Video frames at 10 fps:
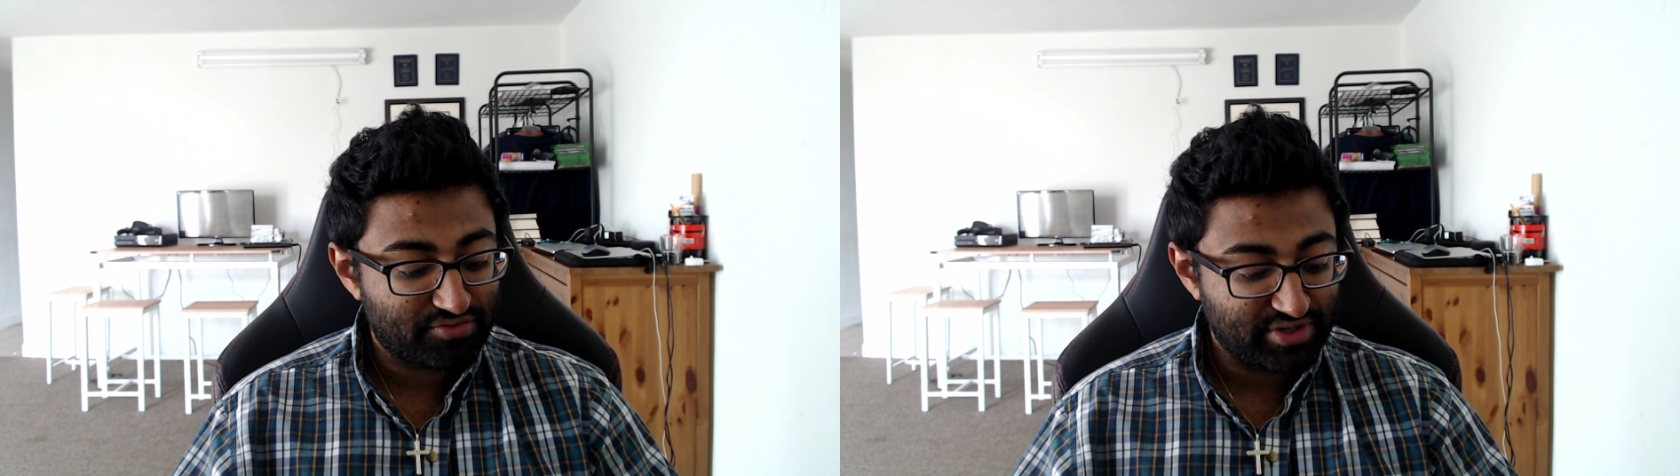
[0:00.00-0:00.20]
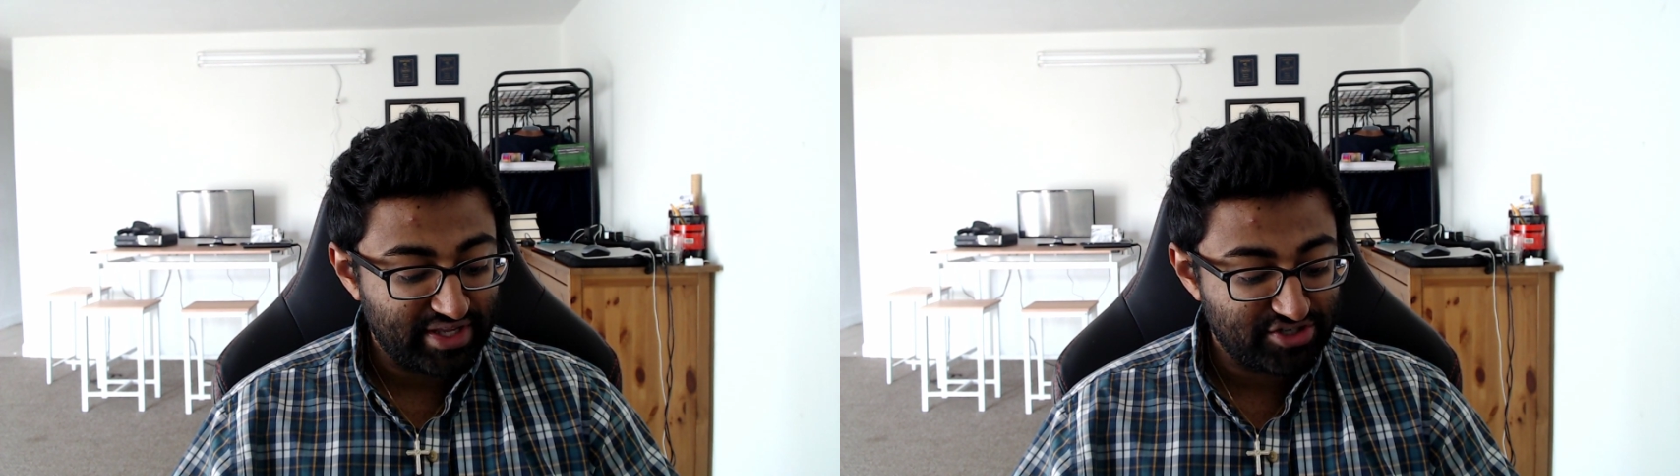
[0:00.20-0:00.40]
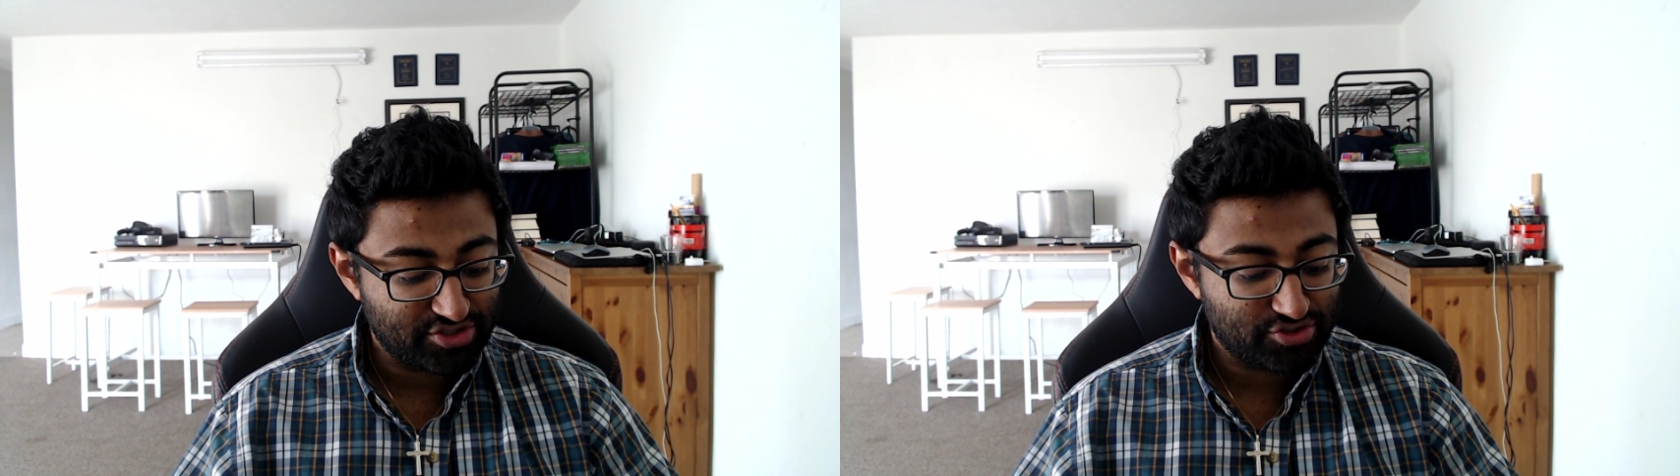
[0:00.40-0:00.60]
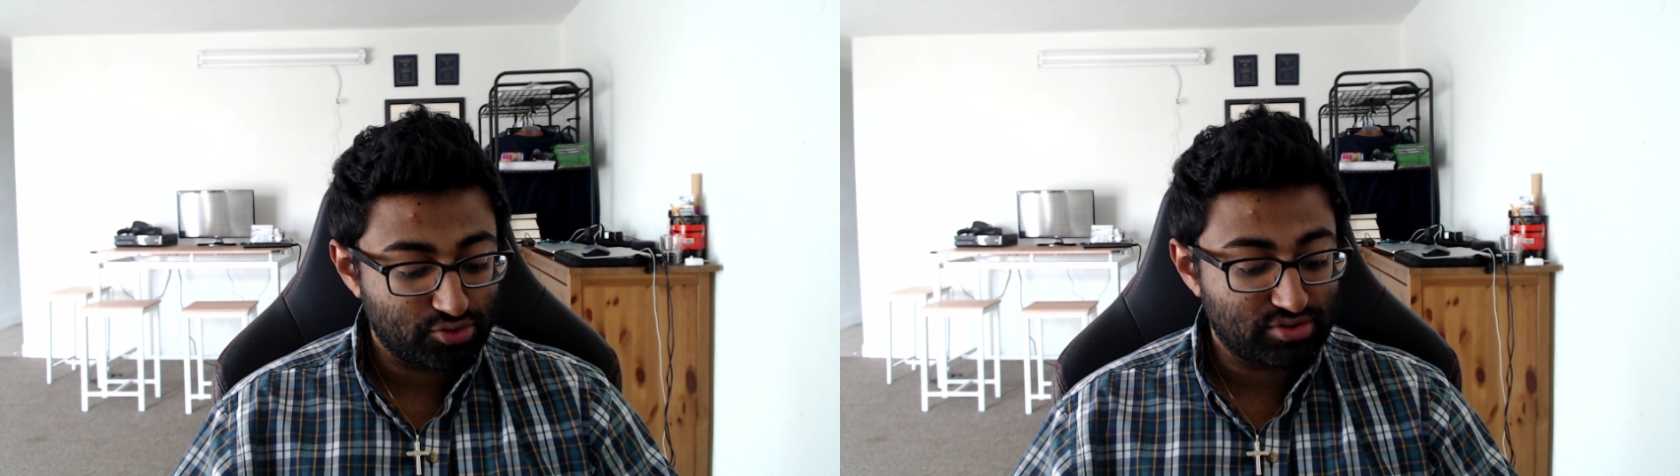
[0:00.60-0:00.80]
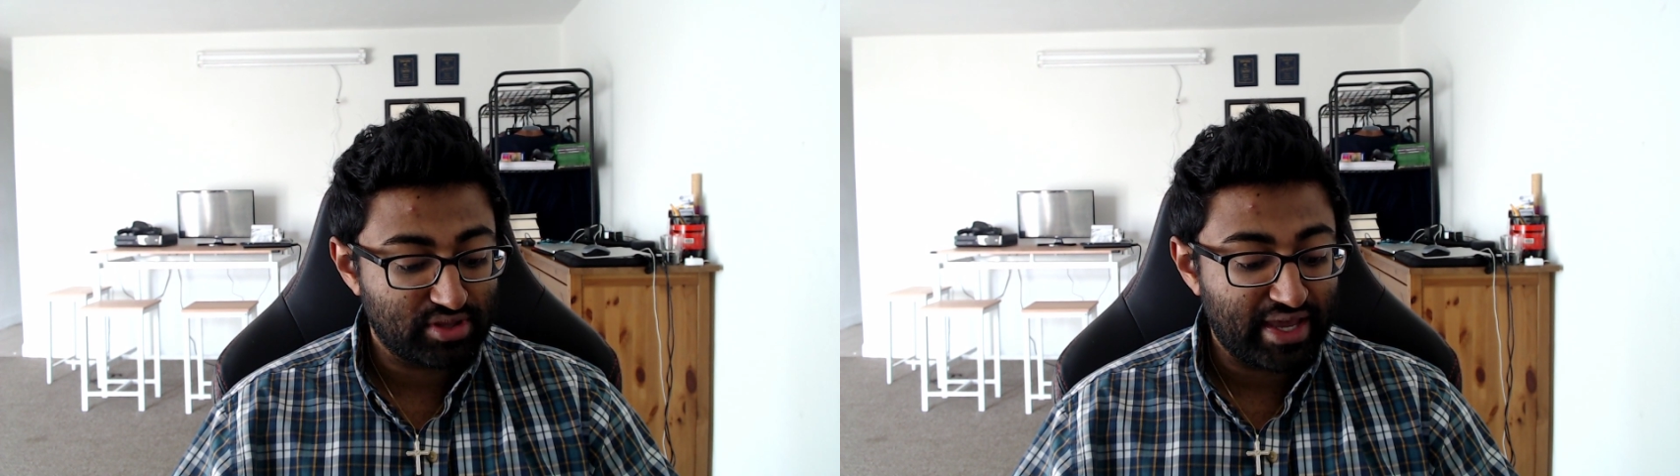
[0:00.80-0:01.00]
nations
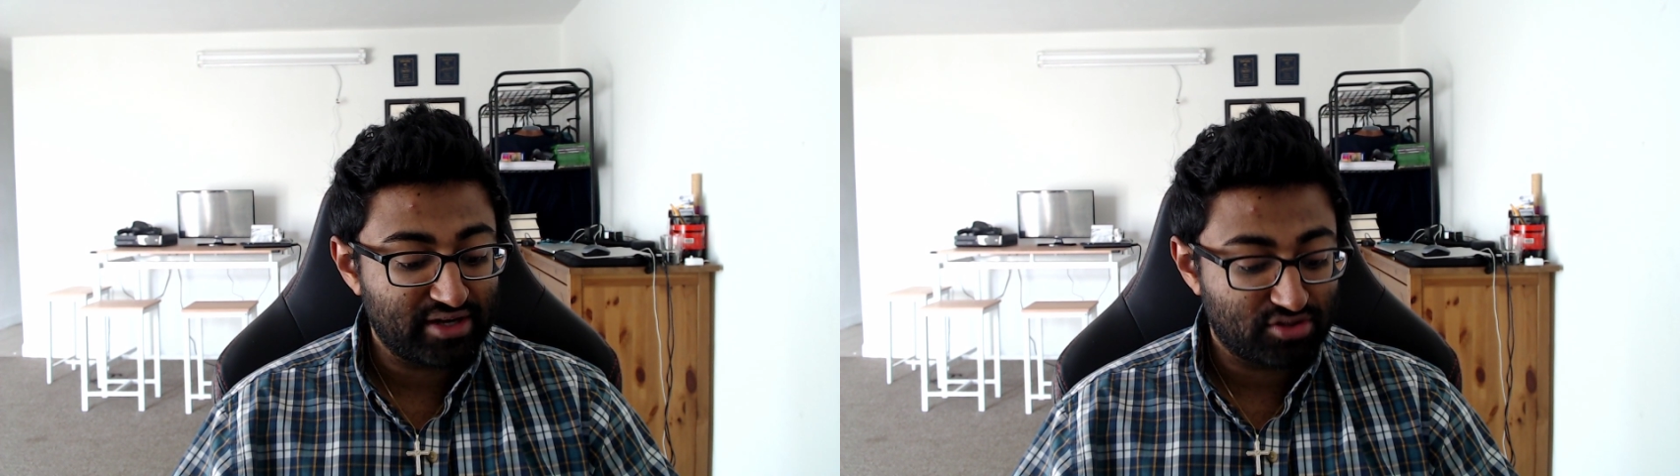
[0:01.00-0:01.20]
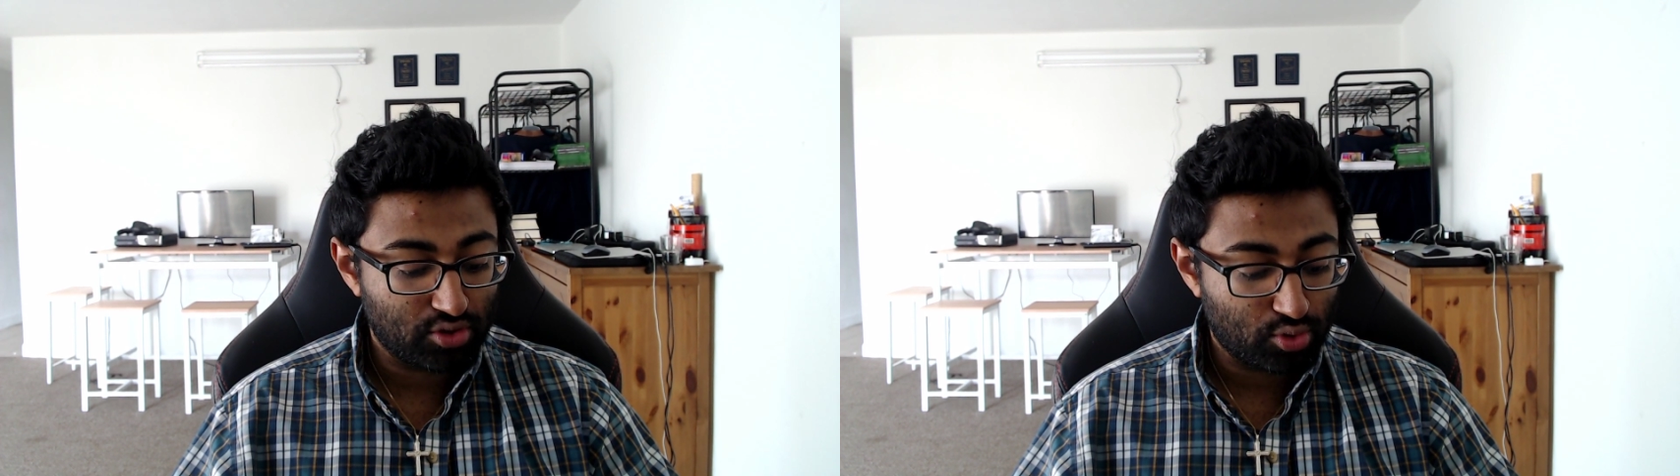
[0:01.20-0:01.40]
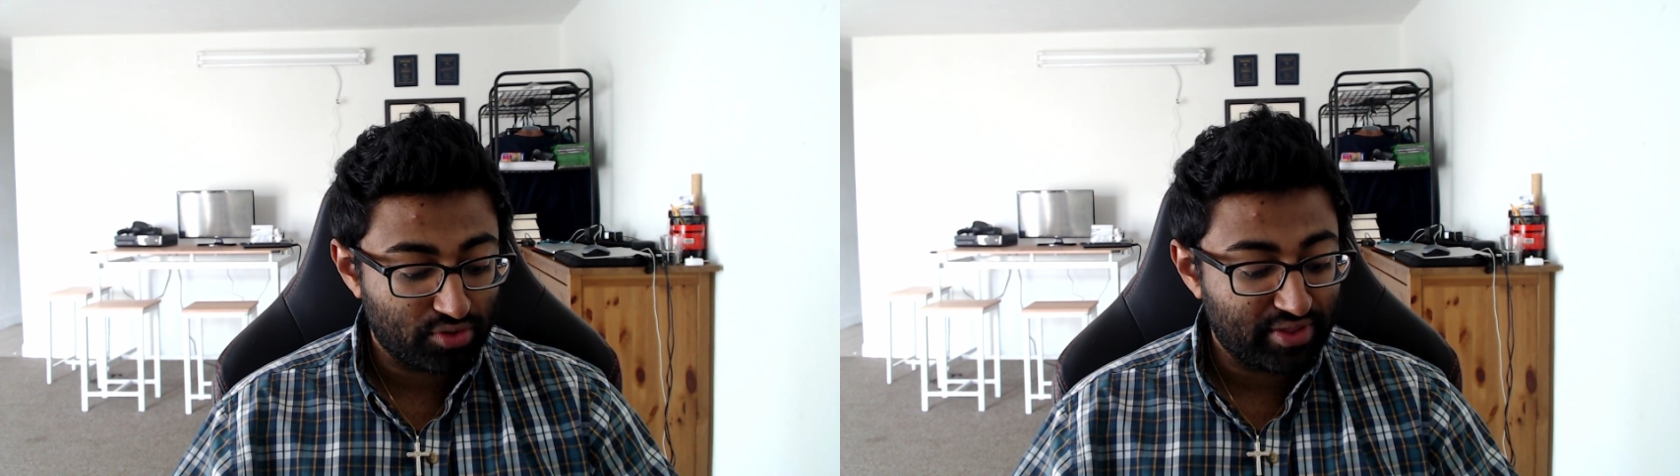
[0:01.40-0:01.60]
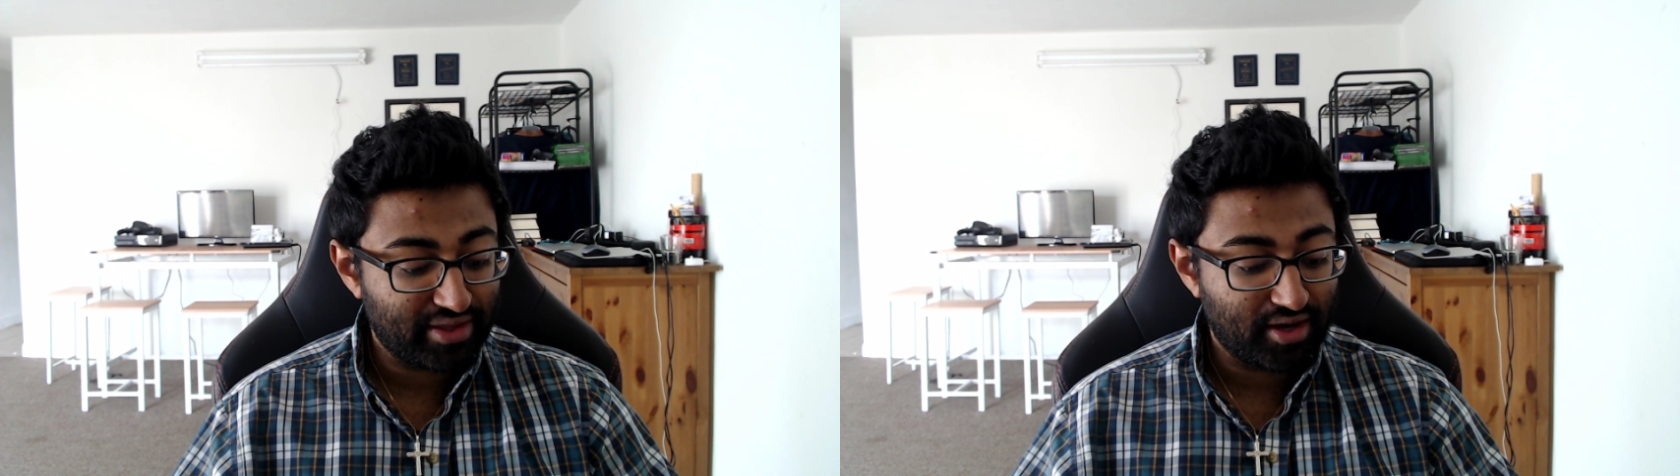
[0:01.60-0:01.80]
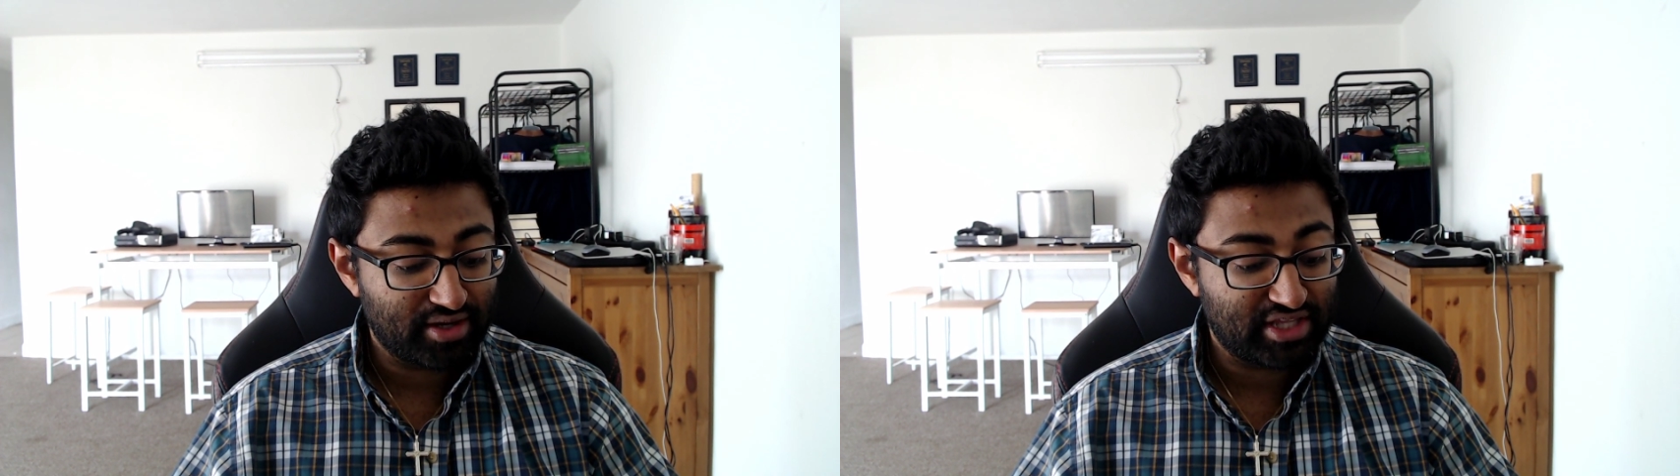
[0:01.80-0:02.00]
whose land the Lord thy
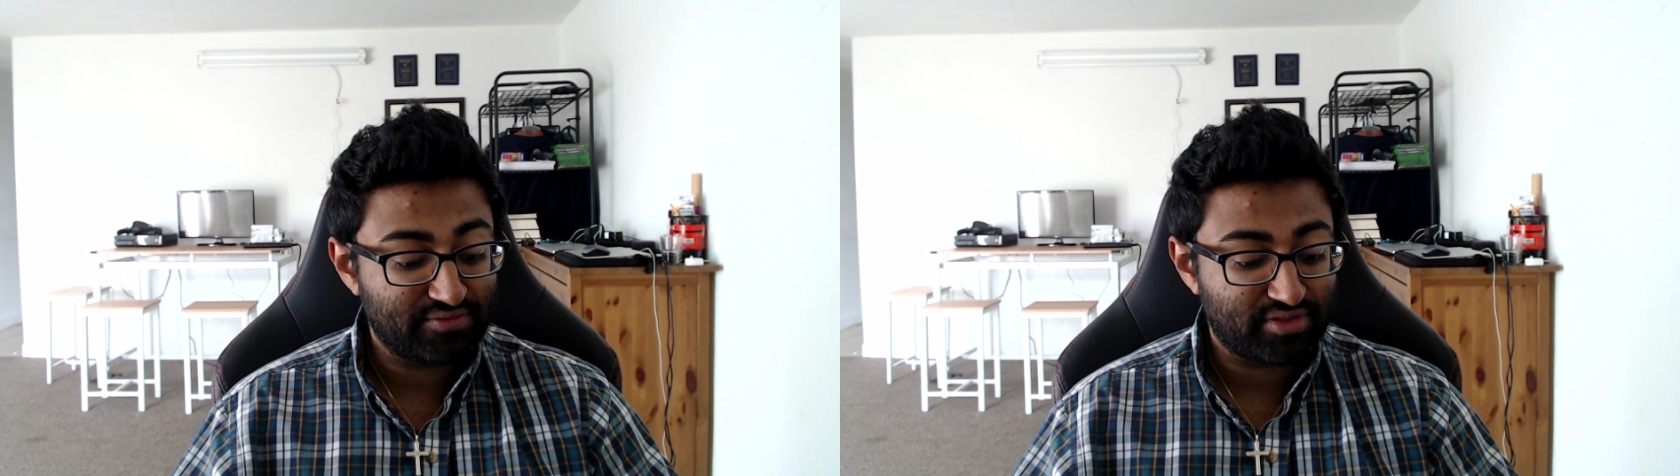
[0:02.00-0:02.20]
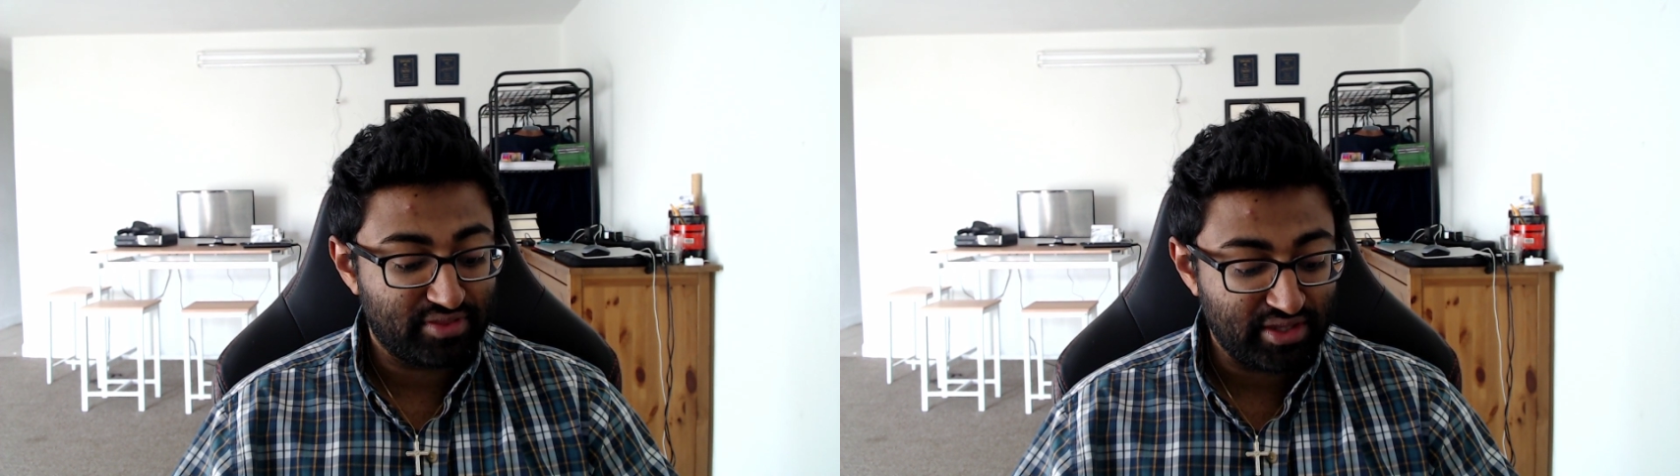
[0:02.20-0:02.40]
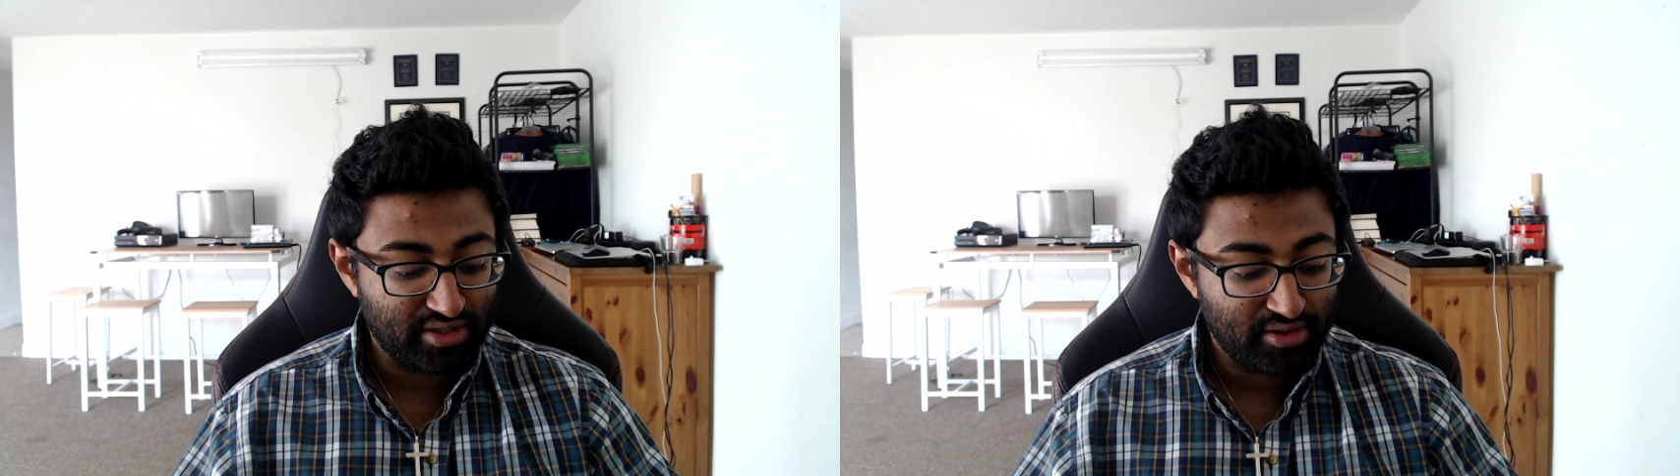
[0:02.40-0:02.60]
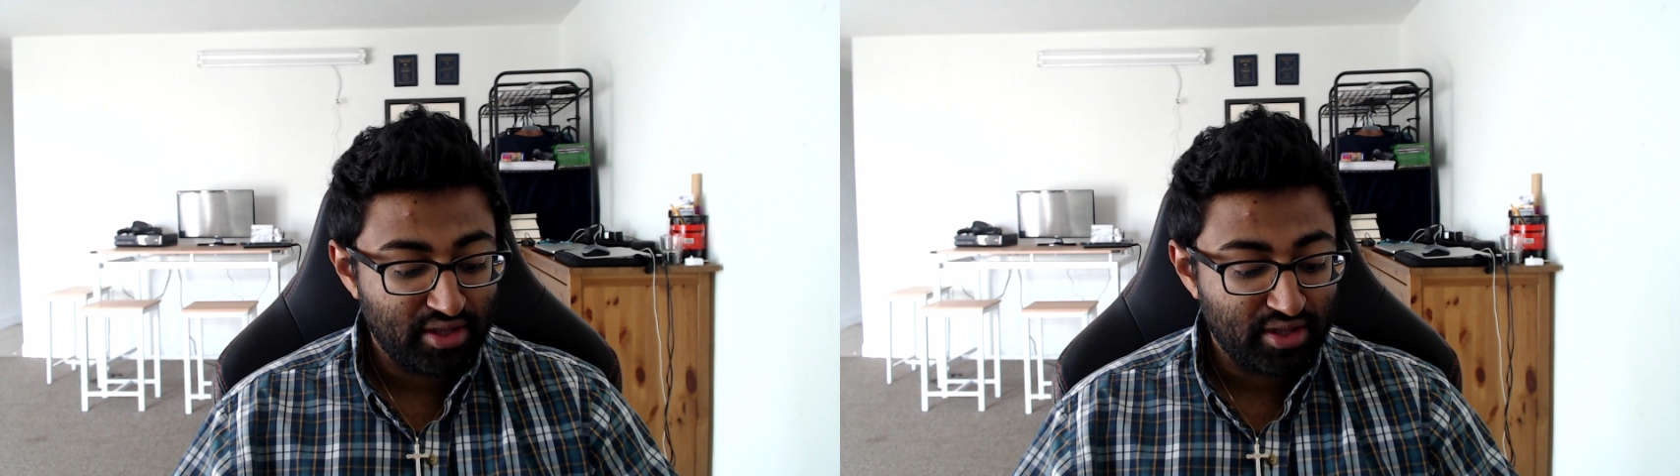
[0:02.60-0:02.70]
God giveth thee,